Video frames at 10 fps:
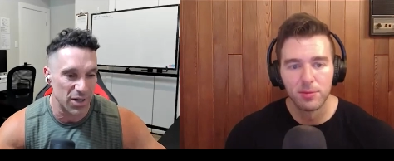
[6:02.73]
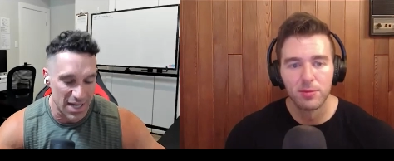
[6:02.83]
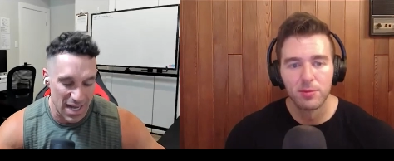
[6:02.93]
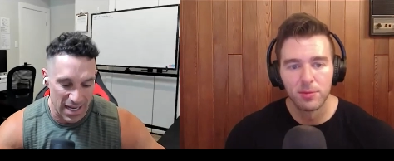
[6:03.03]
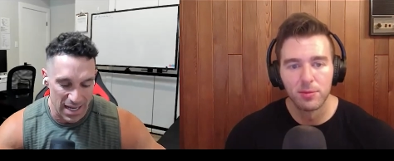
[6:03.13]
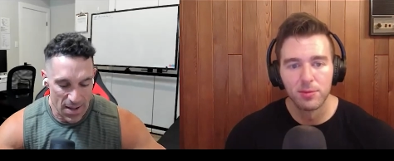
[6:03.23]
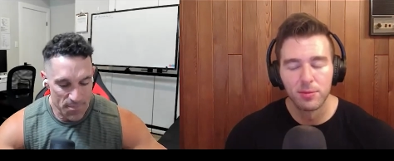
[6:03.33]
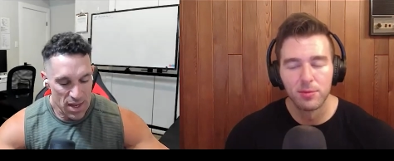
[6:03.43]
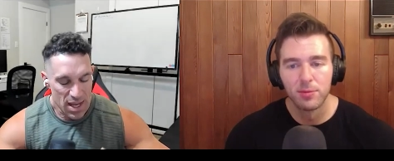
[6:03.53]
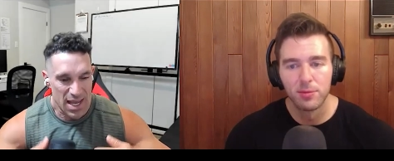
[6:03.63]
Speaker 1: a day.
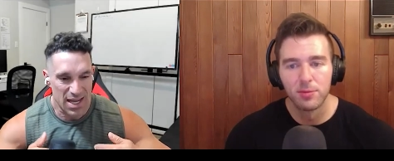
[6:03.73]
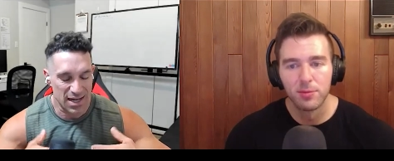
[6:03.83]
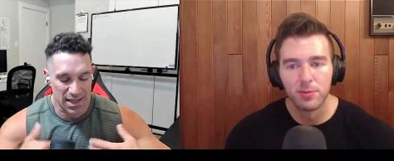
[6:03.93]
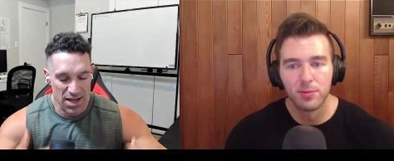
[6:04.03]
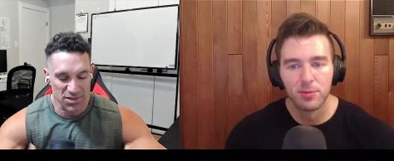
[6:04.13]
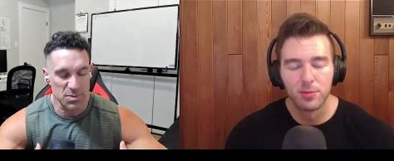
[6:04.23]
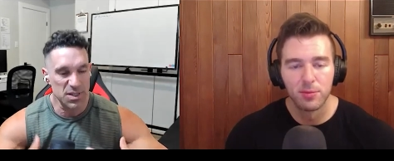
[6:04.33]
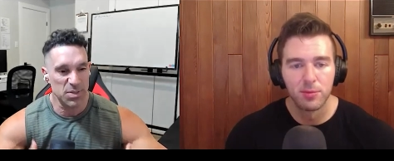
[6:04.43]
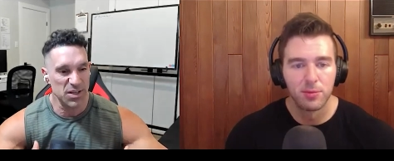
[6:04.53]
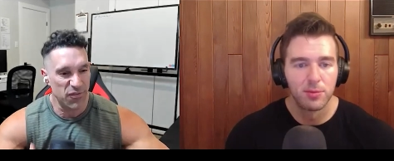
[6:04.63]
And it allows me to
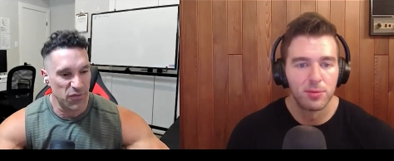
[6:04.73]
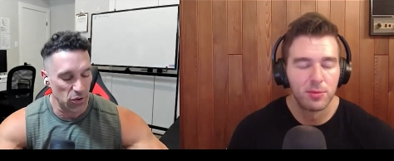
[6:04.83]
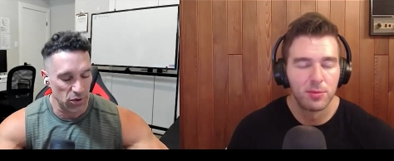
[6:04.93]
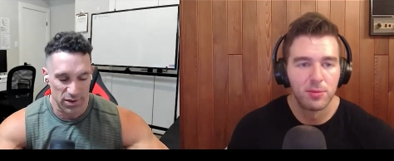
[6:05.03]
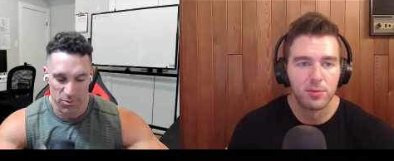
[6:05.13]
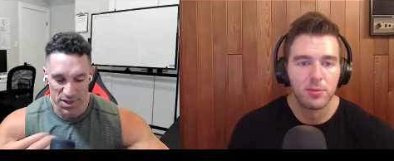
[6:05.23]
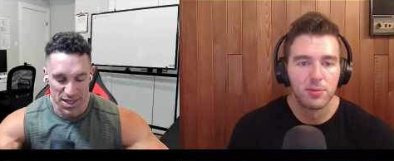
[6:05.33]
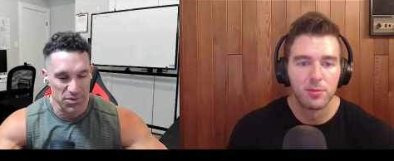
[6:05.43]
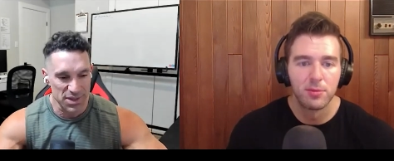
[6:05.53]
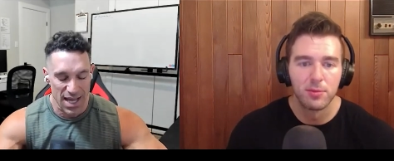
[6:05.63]
be full.
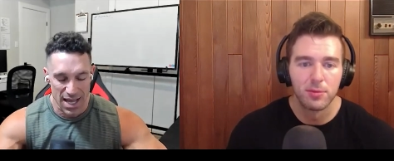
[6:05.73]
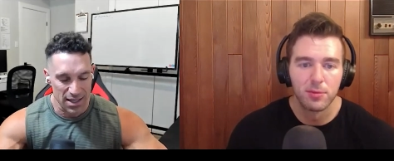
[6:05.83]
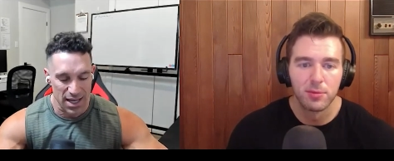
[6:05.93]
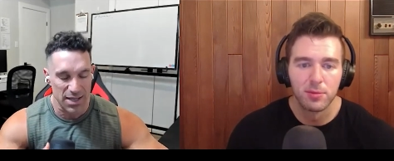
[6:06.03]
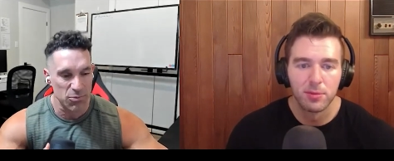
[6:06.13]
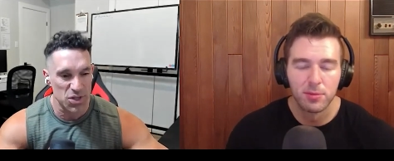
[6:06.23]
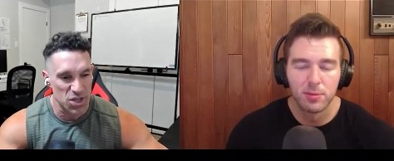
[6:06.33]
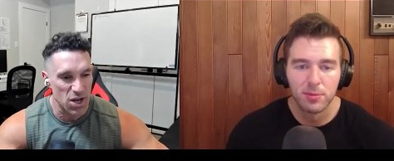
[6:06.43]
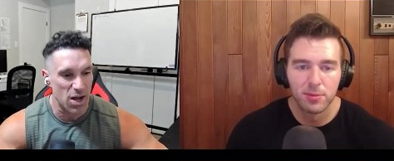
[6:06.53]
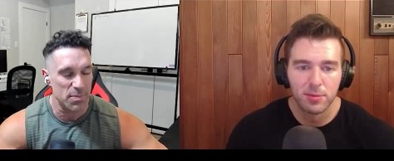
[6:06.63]
Without that, I would
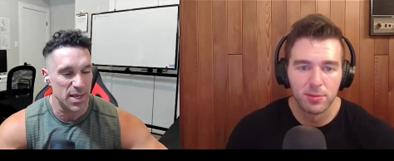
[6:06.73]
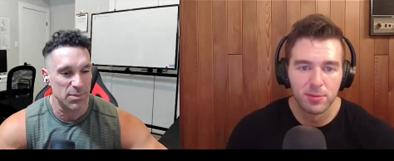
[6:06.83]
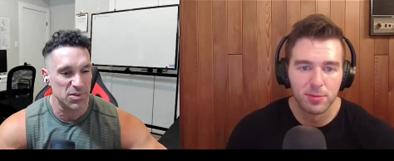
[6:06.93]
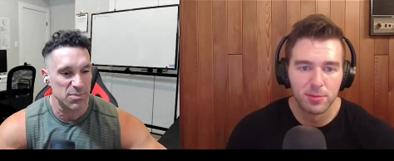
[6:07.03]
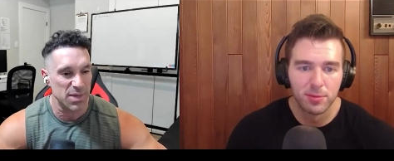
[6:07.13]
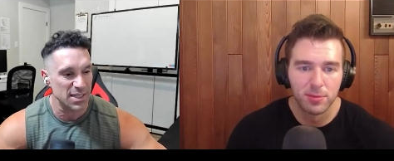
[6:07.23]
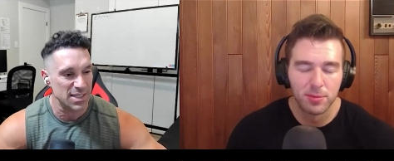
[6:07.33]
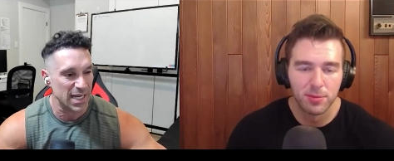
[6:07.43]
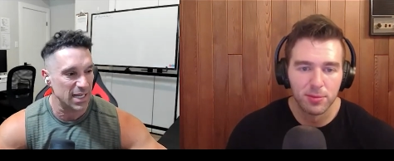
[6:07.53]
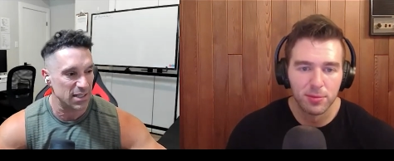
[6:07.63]
not be able to
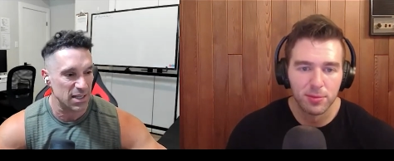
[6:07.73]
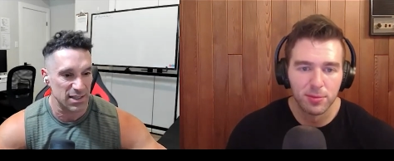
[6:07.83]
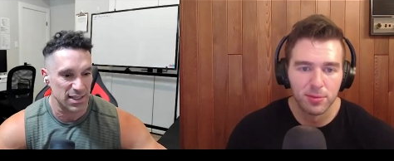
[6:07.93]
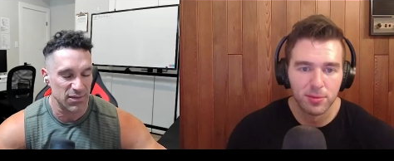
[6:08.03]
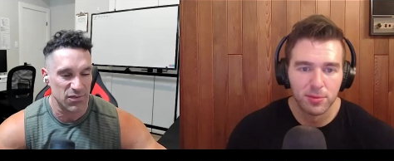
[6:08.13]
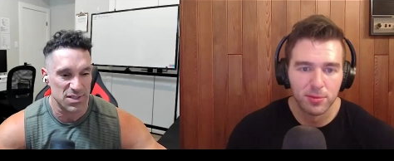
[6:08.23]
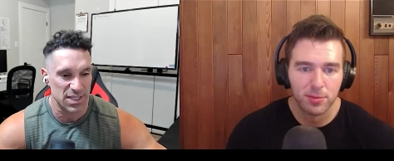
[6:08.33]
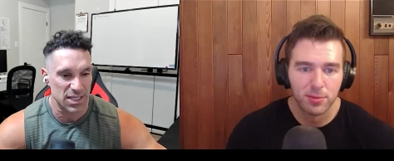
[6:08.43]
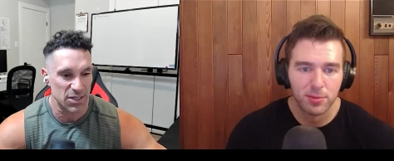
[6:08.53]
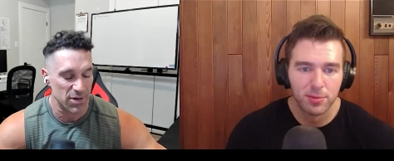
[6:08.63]
maintain a lean
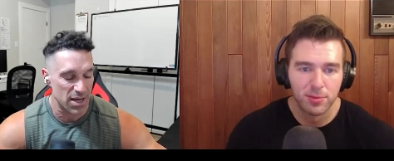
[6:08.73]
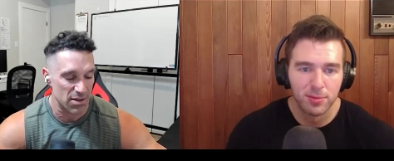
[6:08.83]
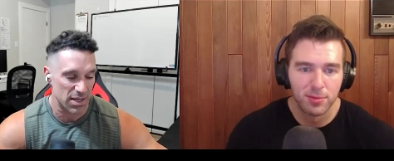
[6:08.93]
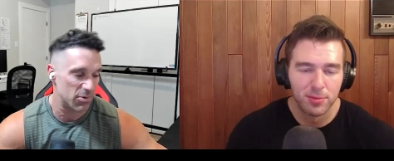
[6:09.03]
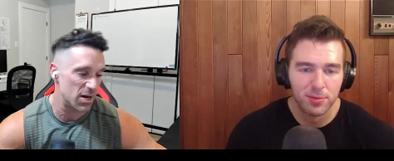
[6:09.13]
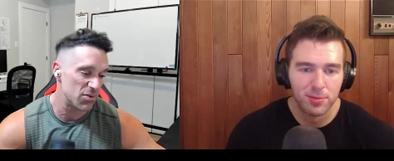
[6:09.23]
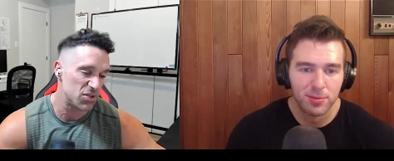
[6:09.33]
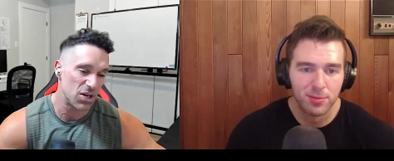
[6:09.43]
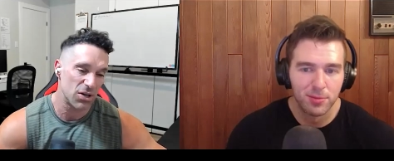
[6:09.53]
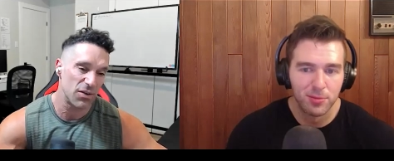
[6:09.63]
physique year round. Like when I was
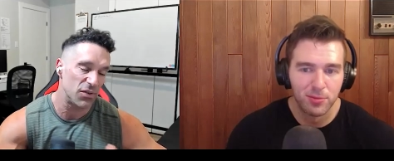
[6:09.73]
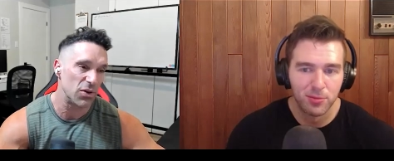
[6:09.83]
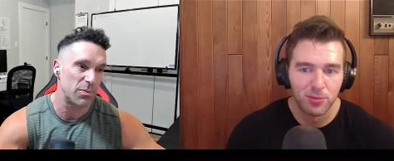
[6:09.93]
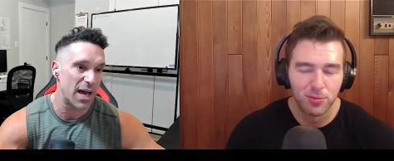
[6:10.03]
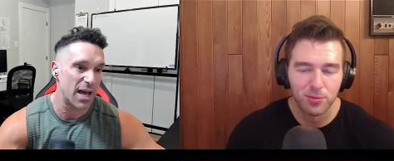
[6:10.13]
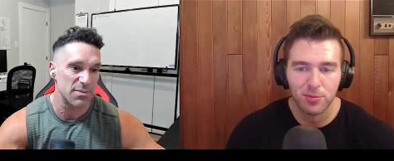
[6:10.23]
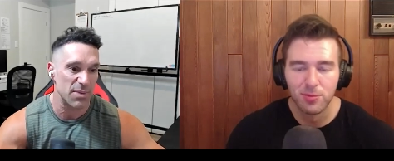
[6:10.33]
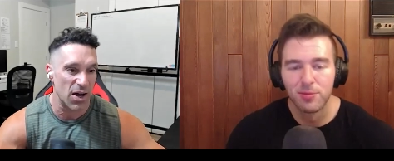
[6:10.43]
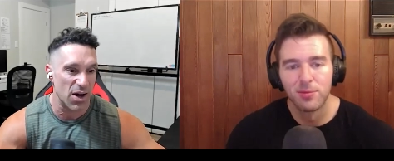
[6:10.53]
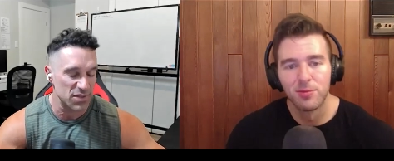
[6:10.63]
younger, if you look back to
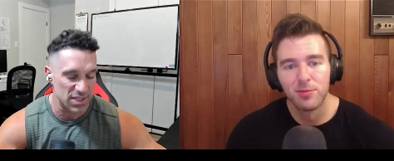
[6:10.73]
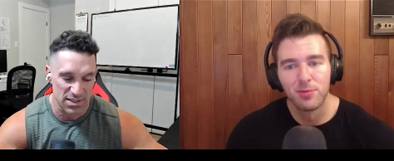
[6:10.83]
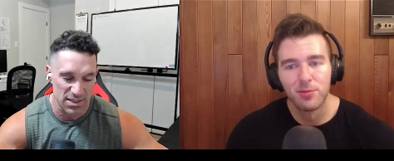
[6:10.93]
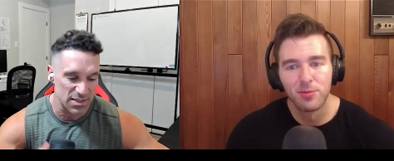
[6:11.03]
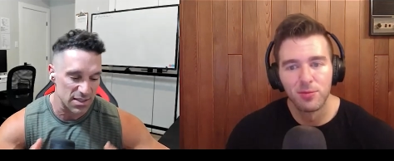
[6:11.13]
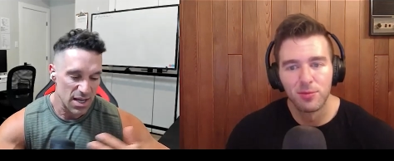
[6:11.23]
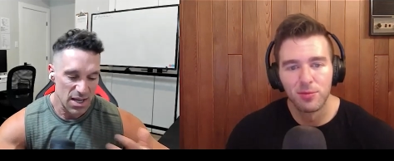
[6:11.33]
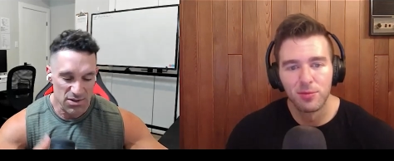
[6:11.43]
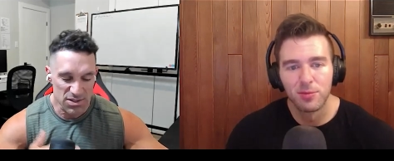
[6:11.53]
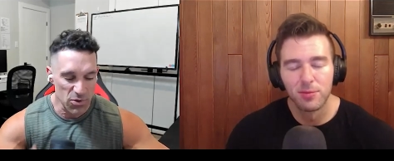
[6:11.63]
my off seasons,
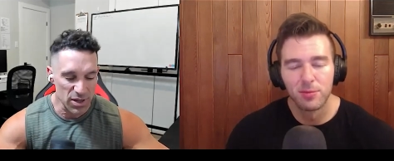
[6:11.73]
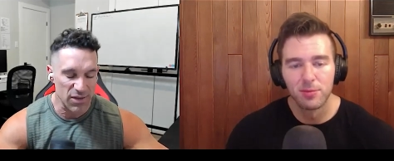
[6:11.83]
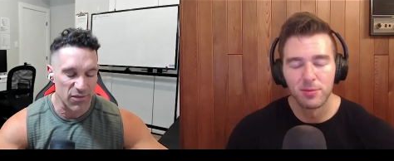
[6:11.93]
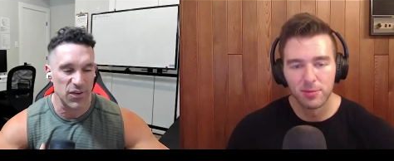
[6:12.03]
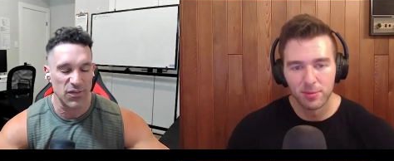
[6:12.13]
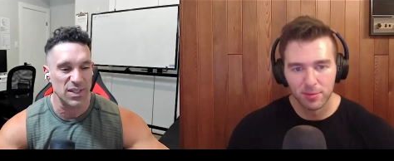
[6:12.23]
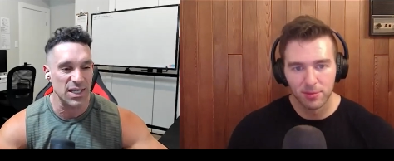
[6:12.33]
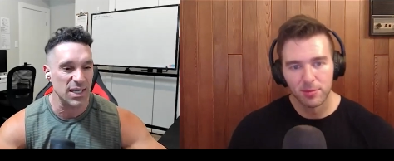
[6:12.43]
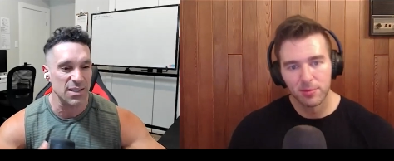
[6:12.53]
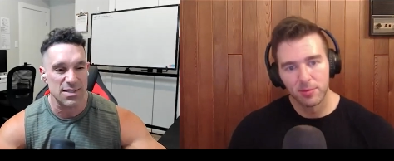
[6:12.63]
it was more like
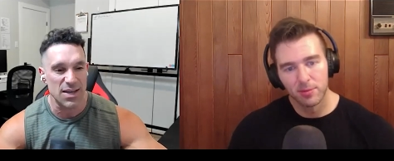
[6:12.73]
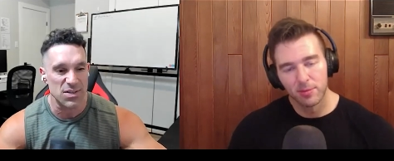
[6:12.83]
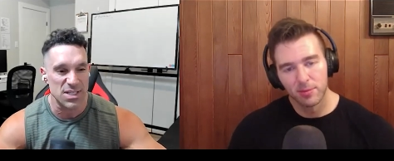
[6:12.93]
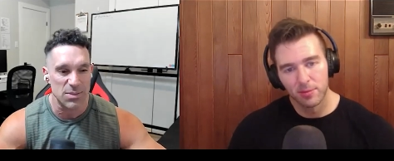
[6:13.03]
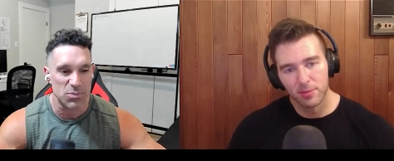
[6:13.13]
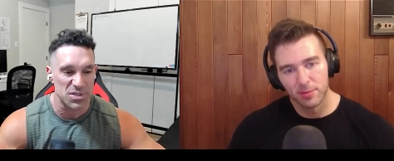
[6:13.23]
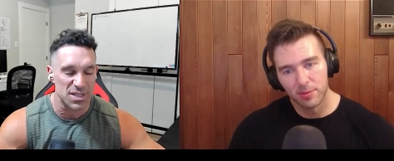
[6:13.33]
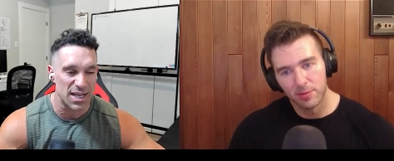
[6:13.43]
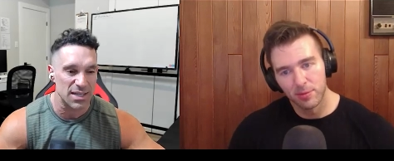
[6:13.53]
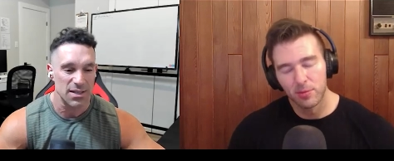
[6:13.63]
15,
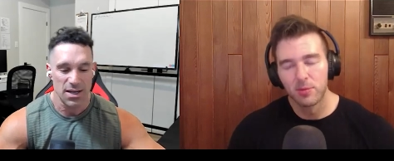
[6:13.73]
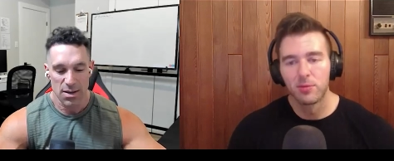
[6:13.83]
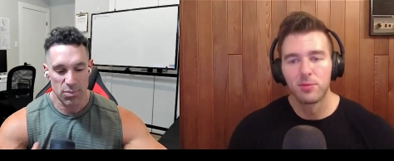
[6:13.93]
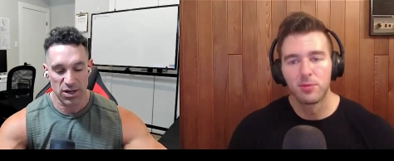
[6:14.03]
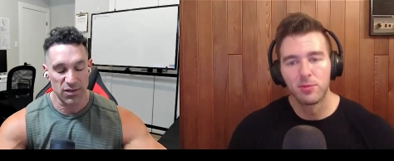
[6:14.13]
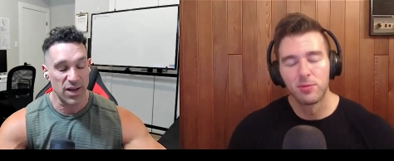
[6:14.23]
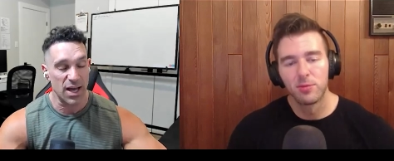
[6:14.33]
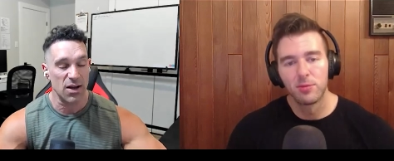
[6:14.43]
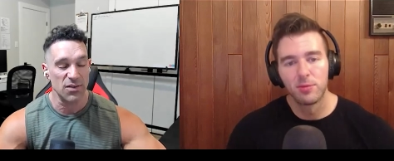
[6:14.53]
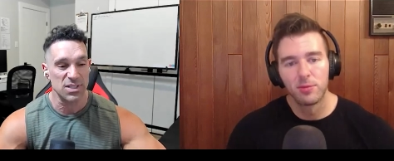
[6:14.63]
17% body fat off